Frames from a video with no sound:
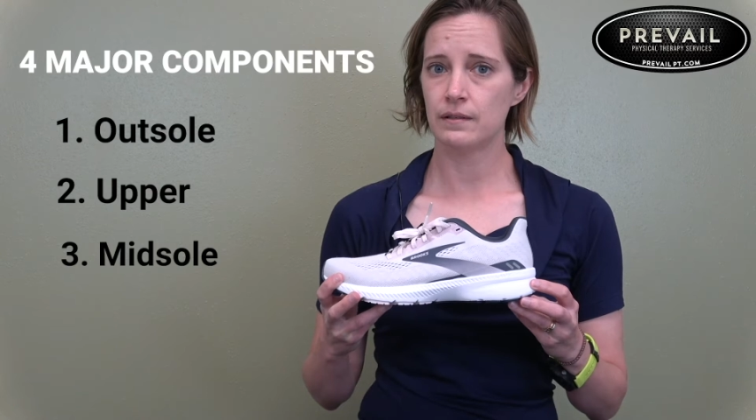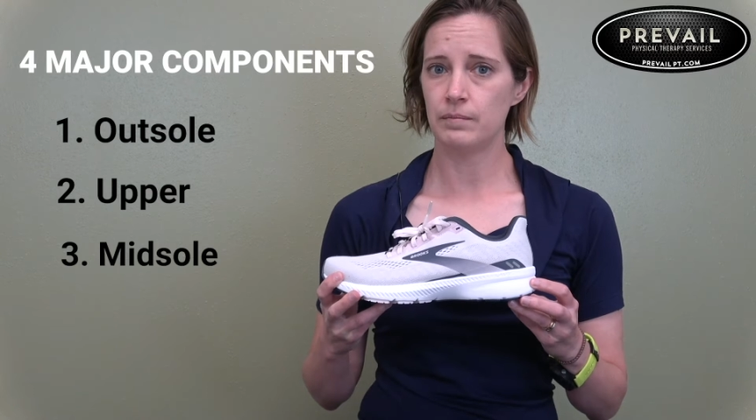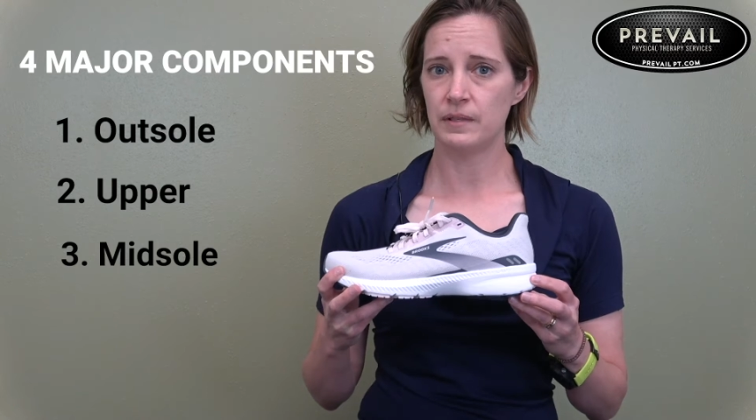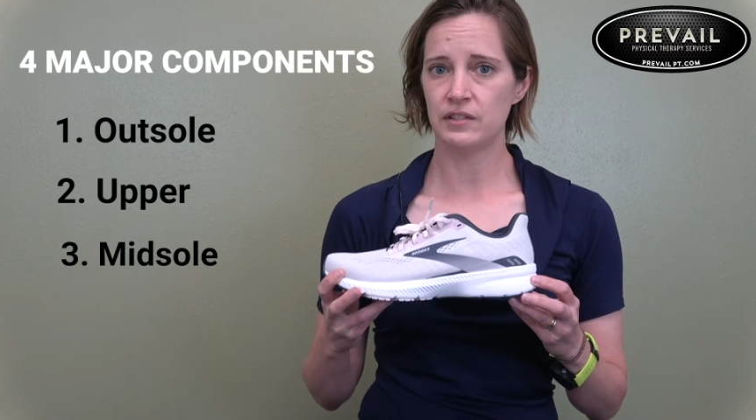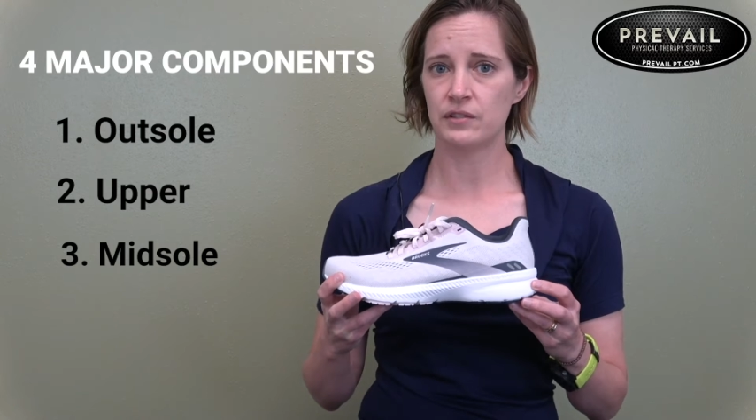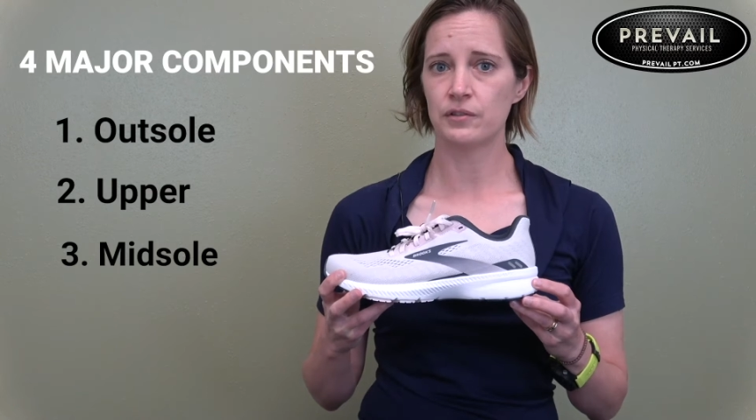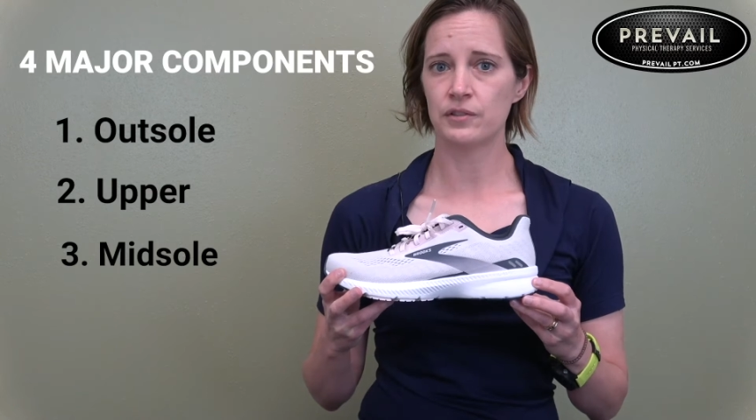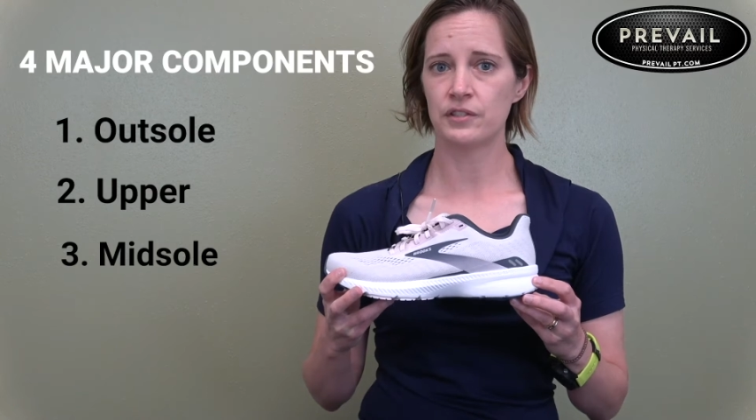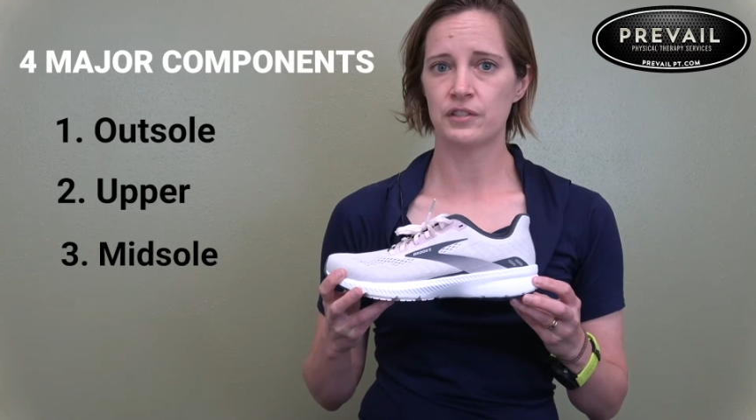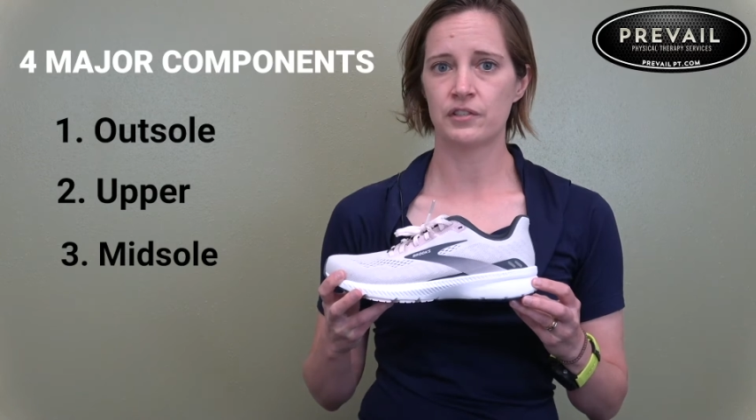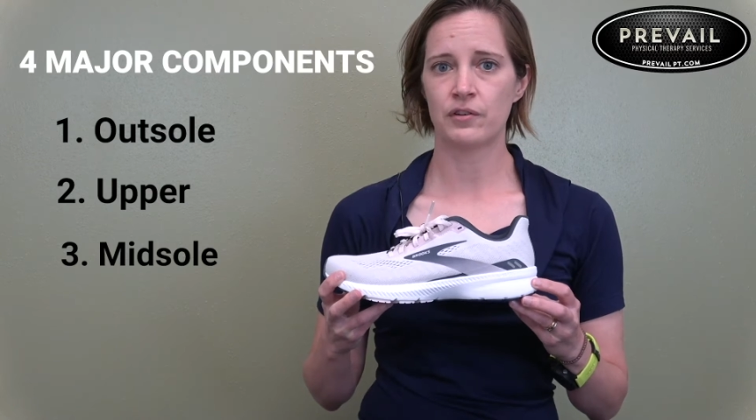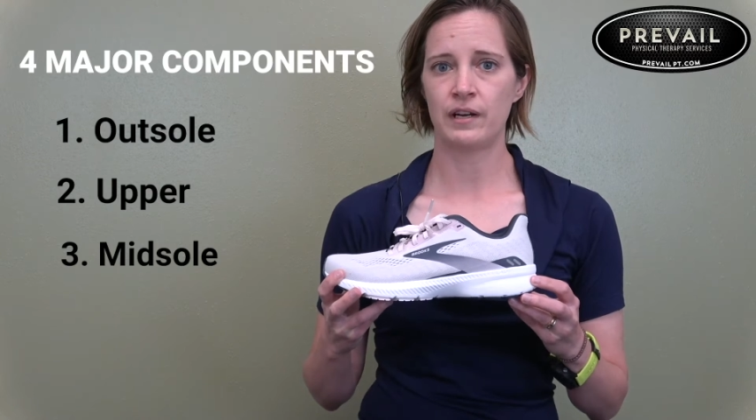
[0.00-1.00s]
midsoles
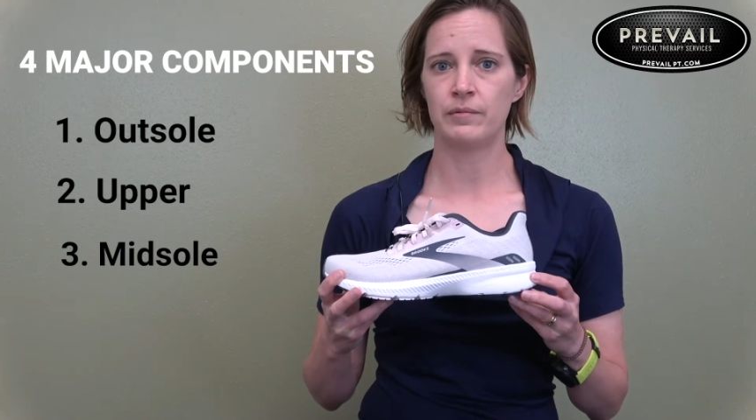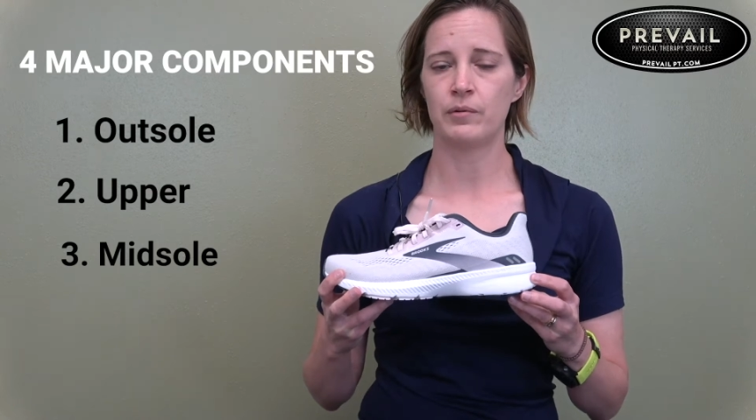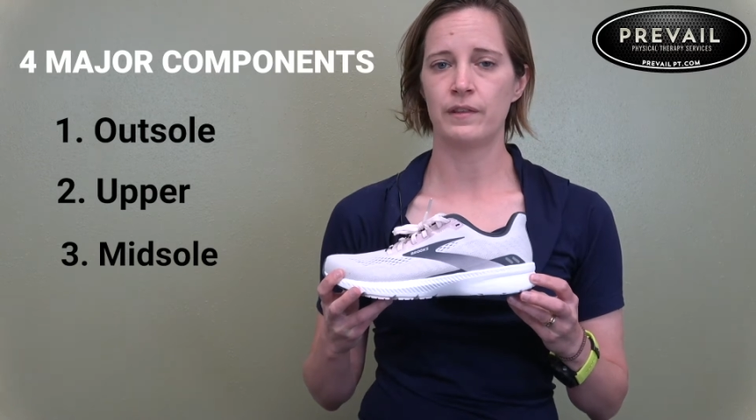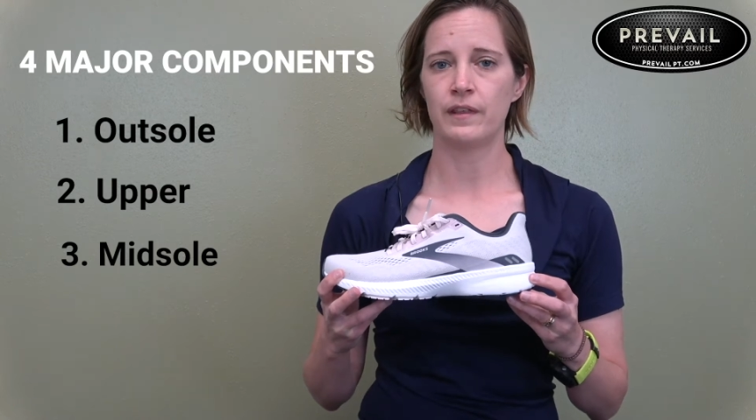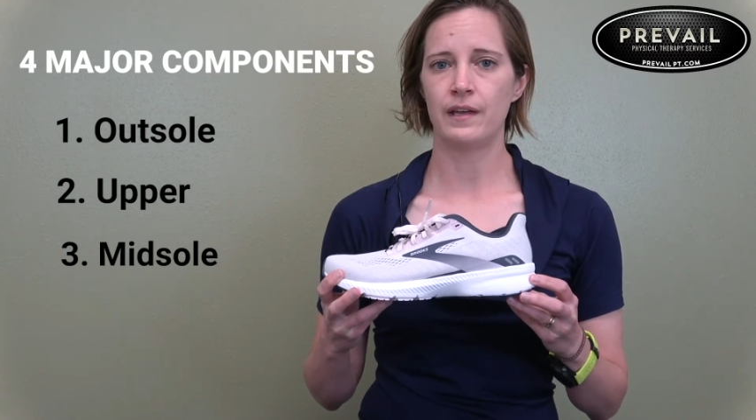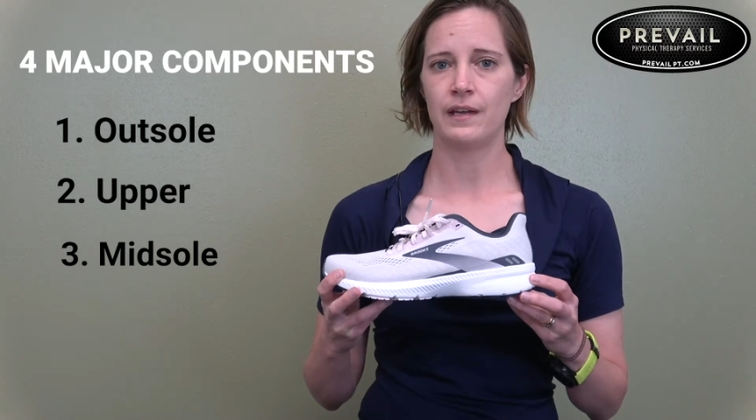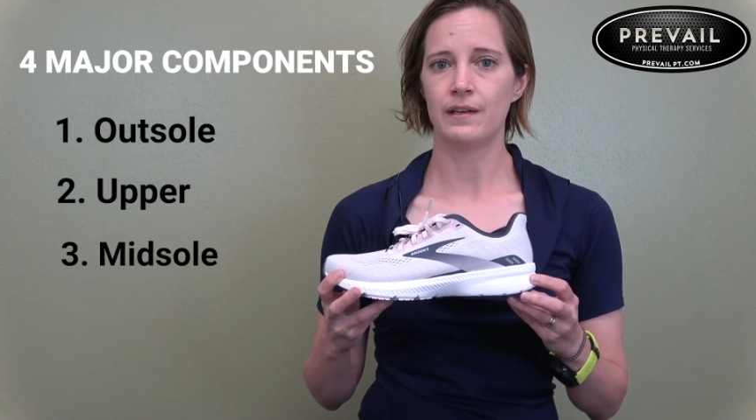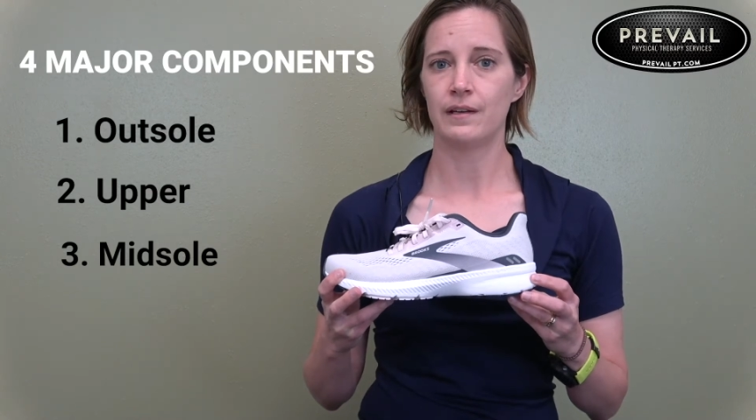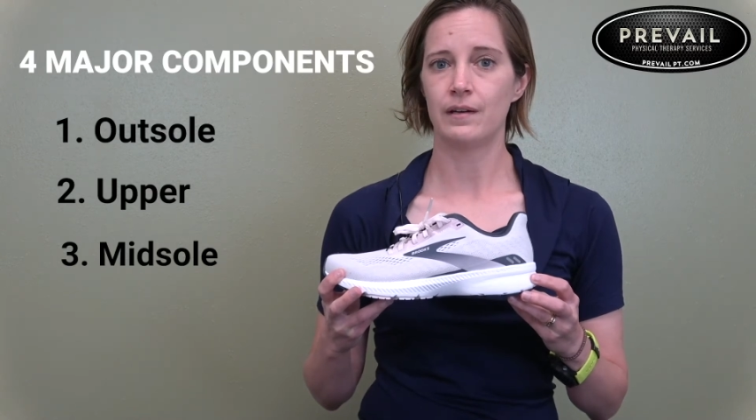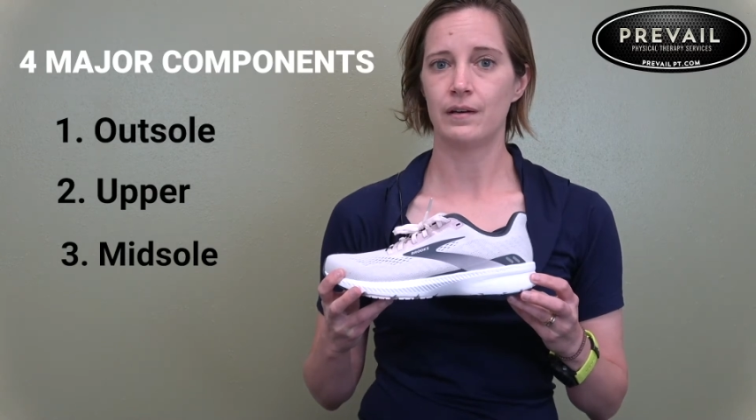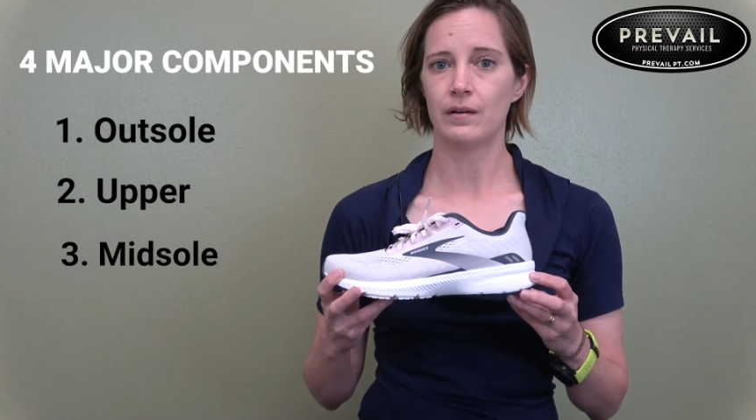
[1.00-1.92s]
described with a